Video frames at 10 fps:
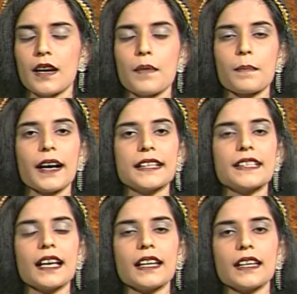by
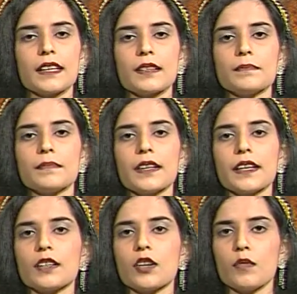telling him in
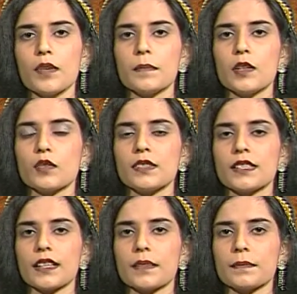overblown
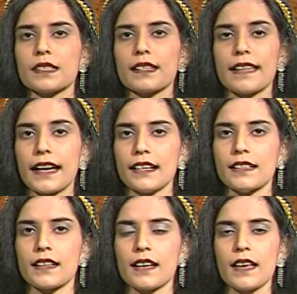terms that
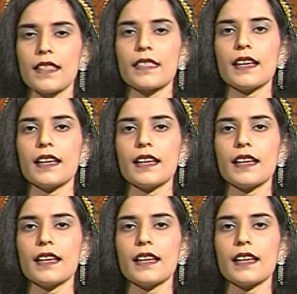they